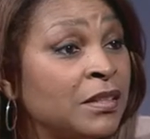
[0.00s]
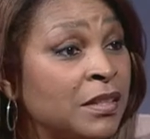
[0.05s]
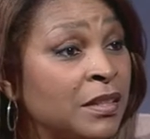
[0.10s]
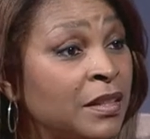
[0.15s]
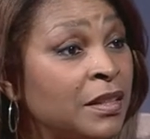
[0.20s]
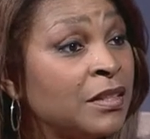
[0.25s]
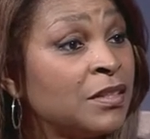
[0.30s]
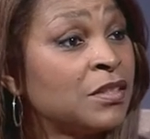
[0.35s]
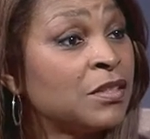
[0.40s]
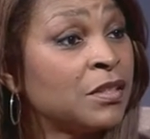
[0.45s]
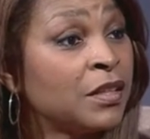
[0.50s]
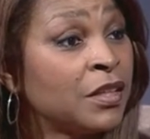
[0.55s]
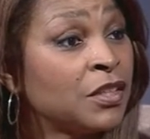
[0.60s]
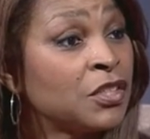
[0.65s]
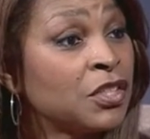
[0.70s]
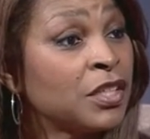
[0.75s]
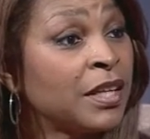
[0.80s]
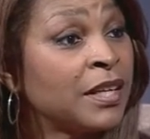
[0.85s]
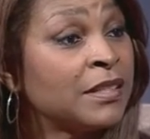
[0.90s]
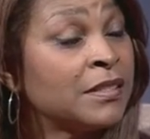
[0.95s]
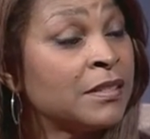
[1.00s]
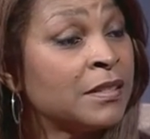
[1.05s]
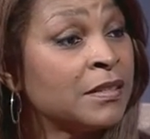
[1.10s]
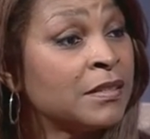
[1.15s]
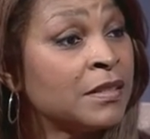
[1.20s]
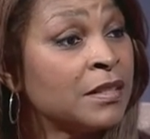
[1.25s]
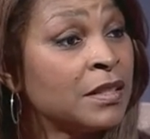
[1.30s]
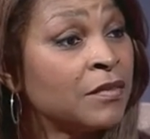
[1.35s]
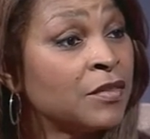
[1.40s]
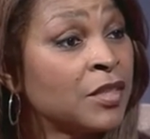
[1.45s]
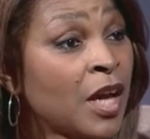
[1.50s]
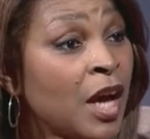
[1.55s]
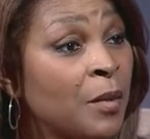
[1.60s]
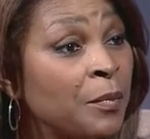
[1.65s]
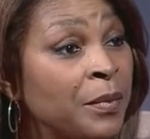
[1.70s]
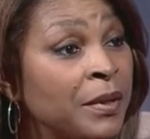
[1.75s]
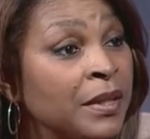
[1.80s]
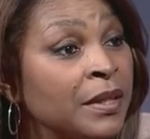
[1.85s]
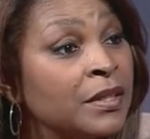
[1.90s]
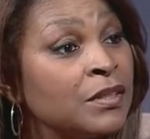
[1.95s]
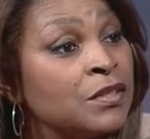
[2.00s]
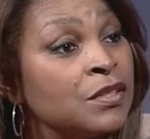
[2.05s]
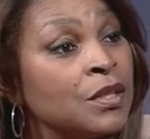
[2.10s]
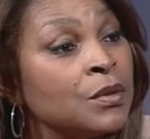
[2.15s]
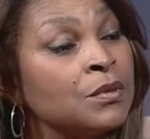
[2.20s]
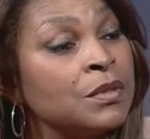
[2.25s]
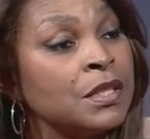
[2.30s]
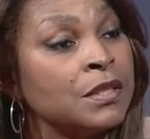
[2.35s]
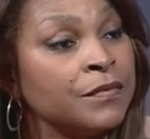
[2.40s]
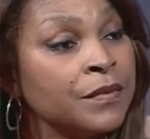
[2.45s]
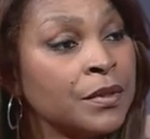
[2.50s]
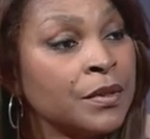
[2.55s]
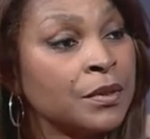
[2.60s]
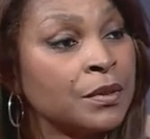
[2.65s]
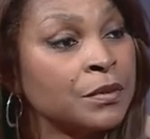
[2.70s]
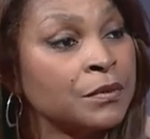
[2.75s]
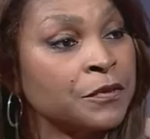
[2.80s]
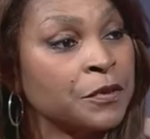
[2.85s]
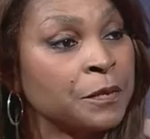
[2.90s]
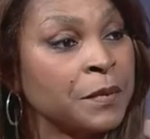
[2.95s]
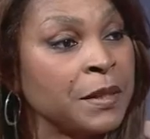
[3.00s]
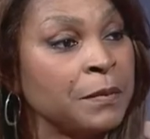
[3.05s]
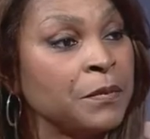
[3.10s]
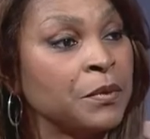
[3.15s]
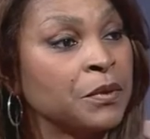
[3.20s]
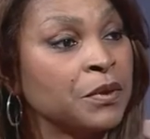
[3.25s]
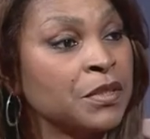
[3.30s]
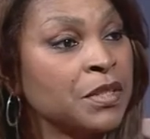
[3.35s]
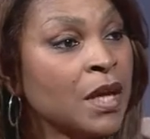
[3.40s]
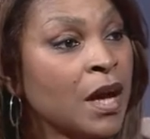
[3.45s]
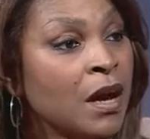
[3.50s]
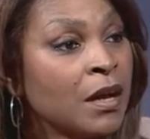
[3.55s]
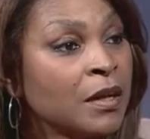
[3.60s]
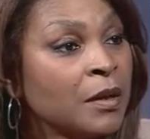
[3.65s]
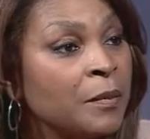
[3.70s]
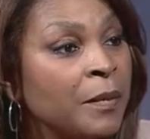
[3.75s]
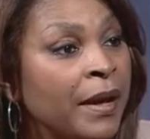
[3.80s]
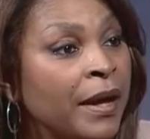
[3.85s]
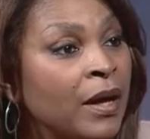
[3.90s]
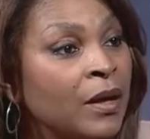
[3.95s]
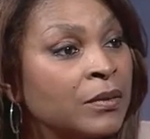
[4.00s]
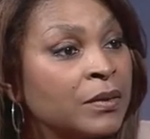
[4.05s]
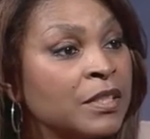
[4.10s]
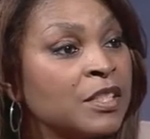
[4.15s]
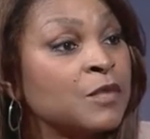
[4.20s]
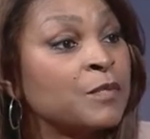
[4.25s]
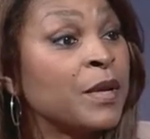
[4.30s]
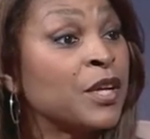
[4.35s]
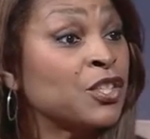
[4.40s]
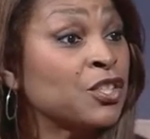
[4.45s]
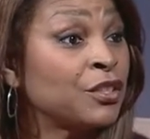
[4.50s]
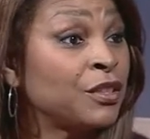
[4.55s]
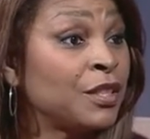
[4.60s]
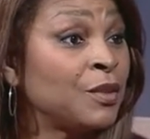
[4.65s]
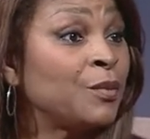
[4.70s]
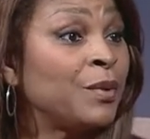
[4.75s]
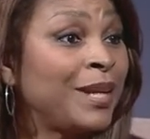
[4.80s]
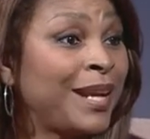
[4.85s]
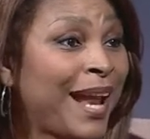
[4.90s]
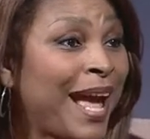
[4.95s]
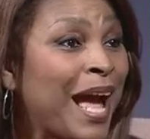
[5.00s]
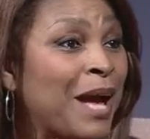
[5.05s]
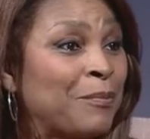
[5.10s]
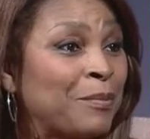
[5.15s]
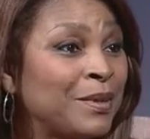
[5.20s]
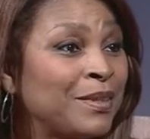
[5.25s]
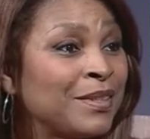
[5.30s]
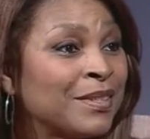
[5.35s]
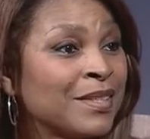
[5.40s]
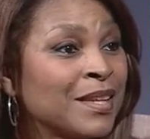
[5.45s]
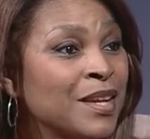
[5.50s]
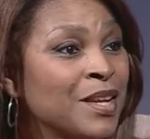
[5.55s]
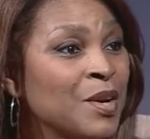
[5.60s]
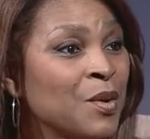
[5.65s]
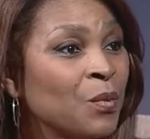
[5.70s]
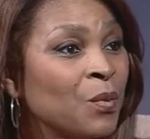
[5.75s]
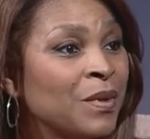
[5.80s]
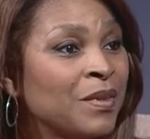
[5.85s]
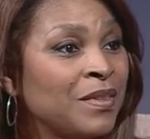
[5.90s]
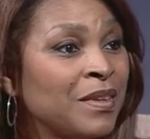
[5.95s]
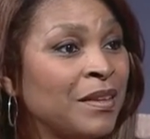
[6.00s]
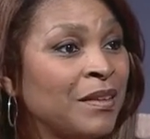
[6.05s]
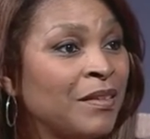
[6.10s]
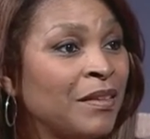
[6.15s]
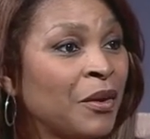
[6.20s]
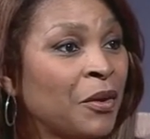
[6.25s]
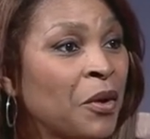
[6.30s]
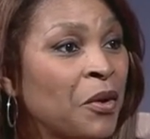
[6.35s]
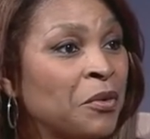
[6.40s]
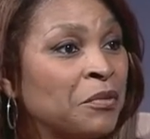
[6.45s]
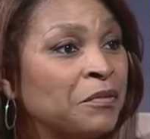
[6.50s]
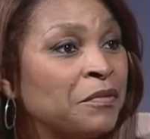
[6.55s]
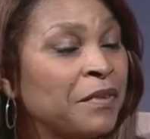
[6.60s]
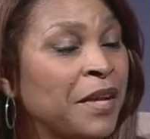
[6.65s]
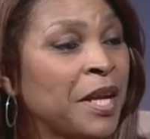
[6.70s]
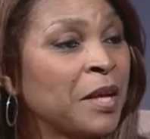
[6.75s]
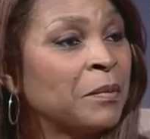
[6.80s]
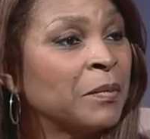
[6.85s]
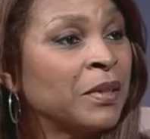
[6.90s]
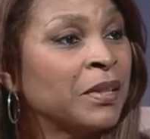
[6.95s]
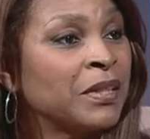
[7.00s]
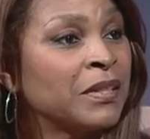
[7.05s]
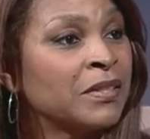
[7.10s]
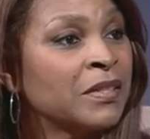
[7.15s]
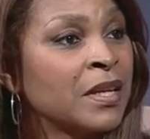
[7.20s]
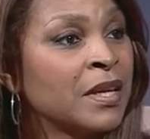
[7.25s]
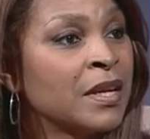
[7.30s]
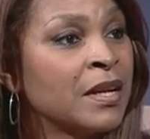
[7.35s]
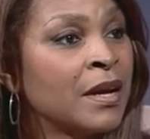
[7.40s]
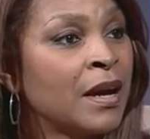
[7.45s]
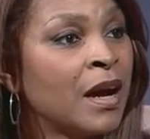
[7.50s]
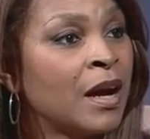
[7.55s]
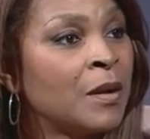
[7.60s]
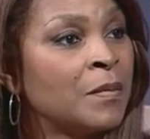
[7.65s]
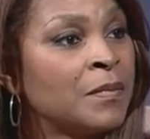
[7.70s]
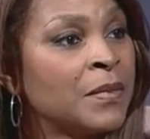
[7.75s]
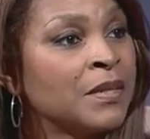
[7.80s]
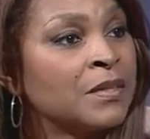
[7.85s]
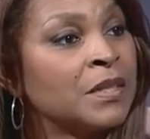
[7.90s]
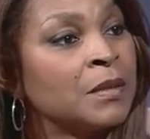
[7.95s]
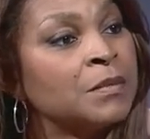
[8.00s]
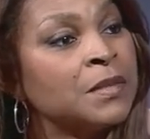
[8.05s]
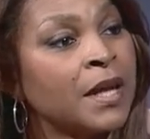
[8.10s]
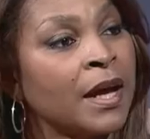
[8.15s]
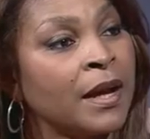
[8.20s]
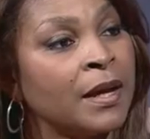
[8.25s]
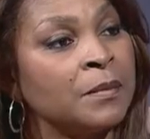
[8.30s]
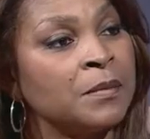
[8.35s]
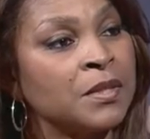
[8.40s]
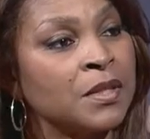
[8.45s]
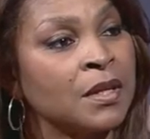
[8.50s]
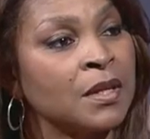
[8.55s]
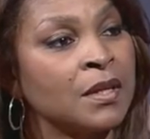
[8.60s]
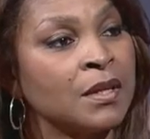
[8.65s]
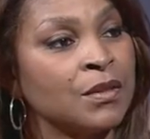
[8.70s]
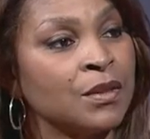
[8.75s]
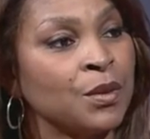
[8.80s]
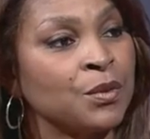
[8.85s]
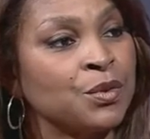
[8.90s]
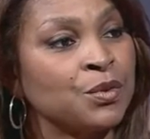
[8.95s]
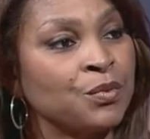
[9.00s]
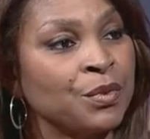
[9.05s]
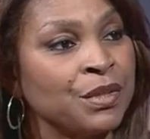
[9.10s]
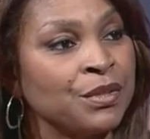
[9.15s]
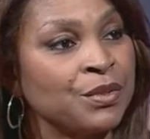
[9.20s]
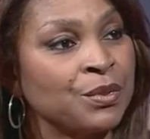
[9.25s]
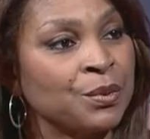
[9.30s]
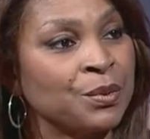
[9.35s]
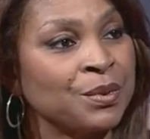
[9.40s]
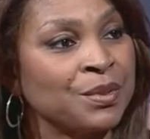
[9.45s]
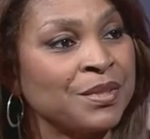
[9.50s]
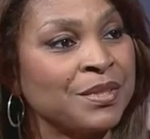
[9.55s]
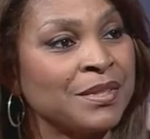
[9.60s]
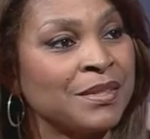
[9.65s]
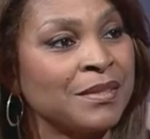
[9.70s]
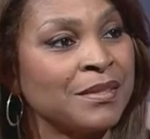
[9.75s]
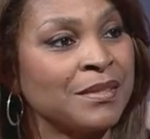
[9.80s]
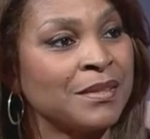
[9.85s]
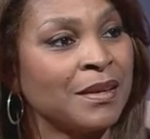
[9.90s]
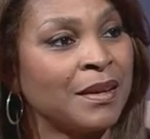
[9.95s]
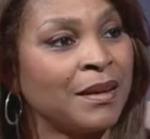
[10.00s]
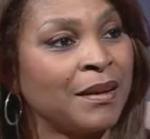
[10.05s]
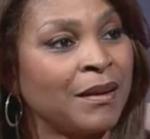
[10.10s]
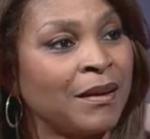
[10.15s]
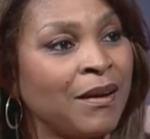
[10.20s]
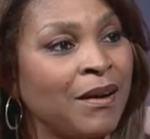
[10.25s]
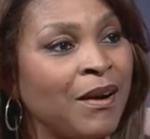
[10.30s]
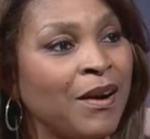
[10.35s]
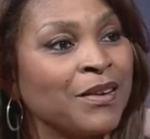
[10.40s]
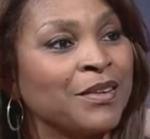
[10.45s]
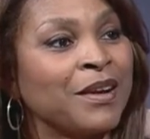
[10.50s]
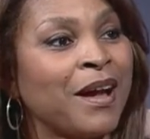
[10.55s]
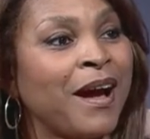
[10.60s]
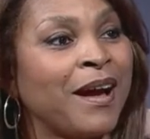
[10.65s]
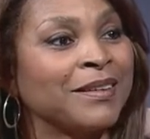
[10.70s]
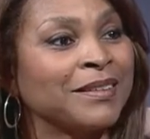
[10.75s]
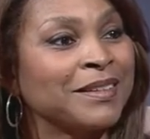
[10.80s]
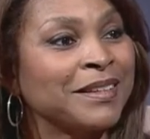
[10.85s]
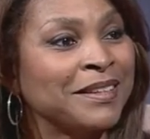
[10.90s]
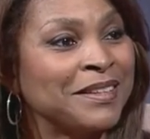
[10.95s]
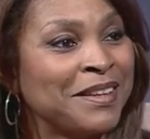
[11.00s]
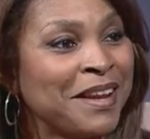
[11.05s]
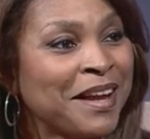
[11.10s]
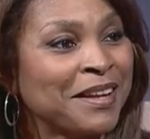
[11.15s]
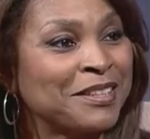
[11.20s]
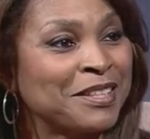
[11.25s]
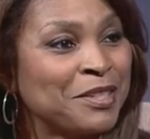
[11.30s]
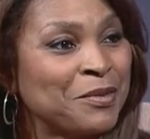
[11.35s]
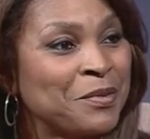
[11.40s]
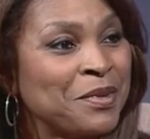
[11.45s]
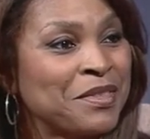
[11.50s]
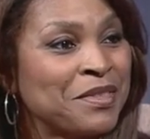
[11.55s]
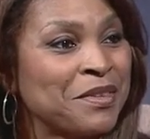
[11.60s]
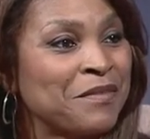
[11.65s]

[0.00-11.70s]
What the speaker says: it is such a sensitive topic and so difficult for people to talk about, especially when it happens within their own families, that sometimes those resources are not connected with the